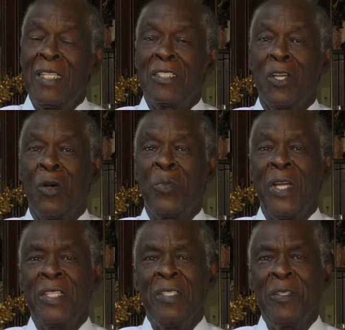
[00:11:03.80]
So,
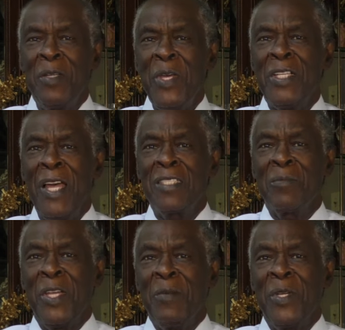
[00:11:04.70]
but it meant a lot to
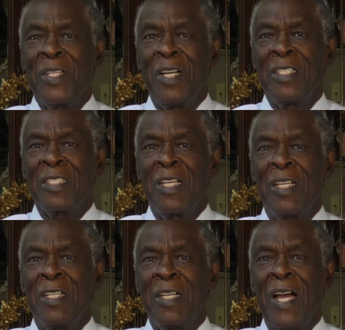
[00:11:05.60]
me because
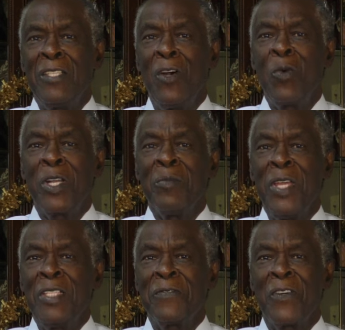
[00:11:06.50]
I know what it
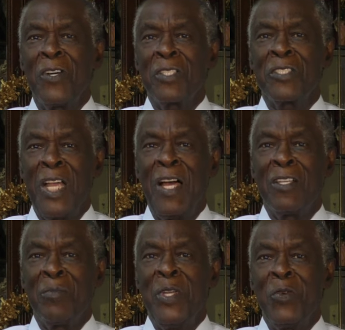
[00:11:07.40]
means for a child
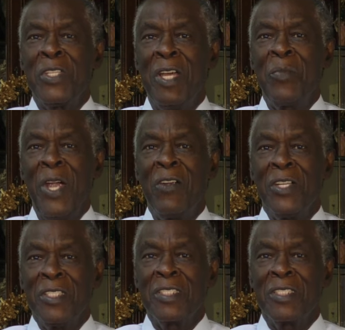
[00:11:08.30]
to be with their parents.